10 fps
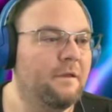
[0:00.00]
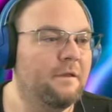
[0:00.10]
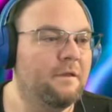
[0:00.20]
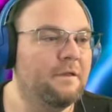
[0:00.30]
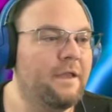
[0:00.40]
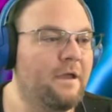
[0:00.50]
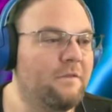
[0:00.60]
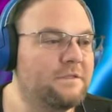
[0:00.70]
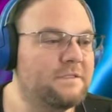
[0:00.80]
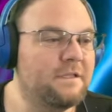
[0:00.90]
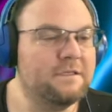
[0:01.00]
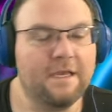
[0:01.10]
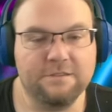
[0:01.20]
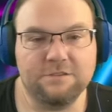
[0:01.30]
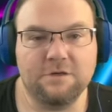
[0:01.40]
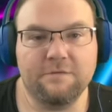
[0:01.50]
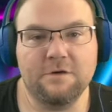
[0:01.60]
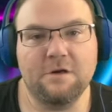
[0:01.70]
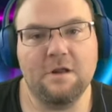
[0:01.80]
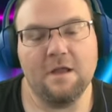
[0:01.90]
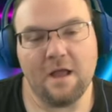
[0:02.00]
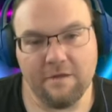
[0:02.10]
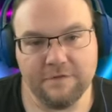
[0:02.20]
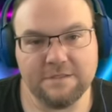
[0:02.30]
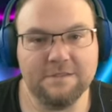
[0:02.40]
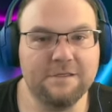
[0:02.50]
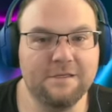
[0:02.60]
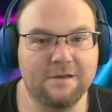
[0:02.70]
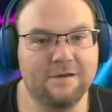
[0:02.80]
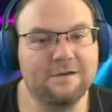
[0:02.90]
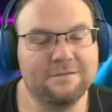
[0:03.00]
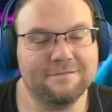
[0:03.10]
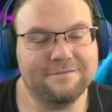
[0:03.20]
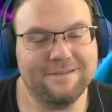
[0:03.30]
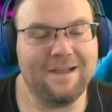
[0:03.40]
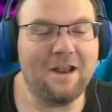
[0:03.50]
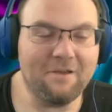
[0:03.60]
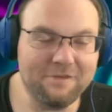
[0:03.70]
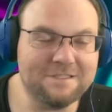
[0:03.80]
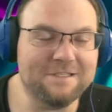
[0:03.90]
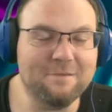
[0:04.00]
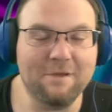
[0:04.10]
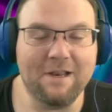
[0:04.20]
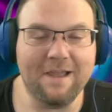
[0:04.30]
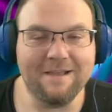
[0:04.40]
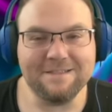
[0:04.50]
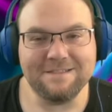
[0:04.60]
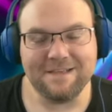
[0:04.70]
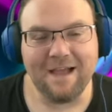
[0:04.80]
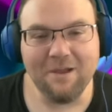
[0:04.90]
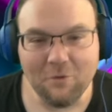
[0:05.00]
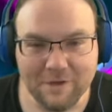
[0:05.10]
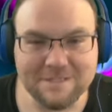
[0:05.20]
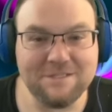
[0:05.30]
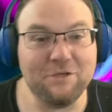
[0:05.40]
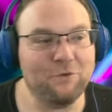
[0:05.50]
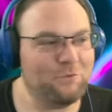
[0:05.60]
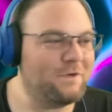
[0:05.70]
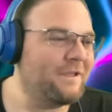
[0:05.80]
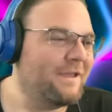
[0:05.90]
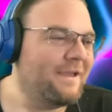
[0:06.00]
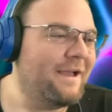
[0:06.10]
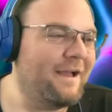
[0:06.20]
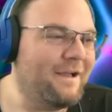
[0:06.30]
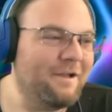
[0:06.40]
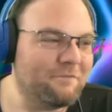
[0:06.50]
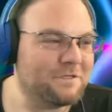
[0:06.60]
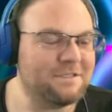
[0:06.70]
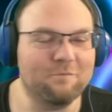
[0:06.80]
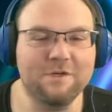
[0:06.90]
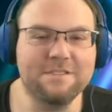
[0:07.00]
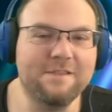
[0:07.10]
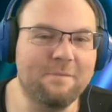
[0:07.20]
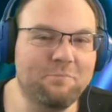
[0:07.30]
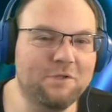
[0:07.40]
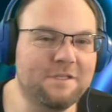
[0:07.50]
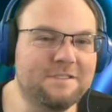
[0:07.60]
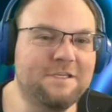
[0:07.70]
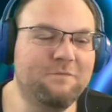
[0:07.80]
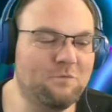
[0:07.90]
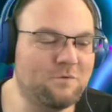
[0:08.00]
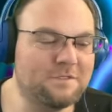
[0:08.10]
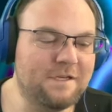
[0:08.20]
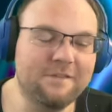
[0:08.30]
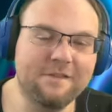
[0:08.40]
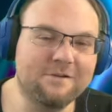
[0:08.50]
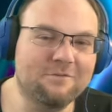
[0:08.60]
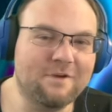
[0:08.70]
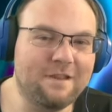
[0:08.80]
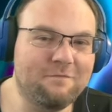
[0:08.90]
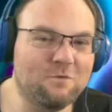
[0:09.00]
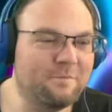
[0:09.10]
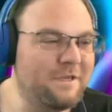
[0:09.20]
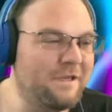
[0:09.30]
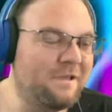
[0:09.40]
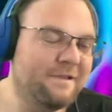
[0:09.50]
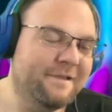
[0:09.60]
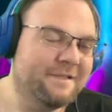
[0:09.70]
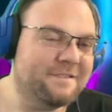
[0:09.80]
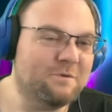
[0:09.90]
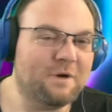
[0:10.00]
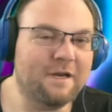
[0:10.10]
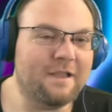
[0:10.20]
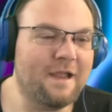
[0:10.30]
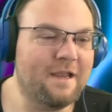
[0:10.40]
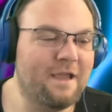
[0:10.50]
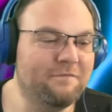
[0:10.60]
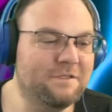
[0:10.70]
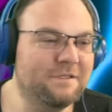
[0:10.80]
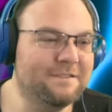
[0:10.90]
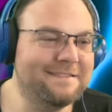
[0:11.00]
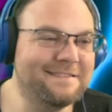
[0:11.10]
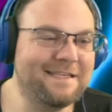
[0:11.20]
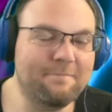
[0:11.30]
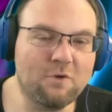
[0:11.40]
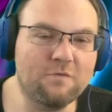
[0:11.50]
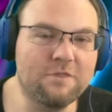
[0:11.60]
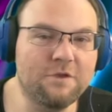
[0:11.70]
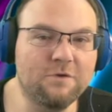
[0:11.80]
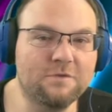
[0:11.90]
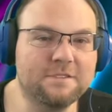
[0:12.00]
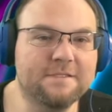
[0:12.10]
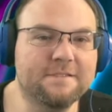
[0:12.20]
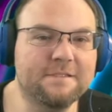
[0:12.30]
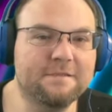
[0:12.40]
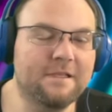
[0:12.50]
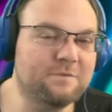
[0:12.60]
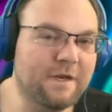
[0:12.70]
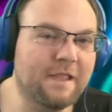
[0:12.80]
Now, this is on the test server, obviously, or not obviously, but as I always do, for some reason they put the T4s on there already for me, so we're going to kind of have to skip over those because that's what I like to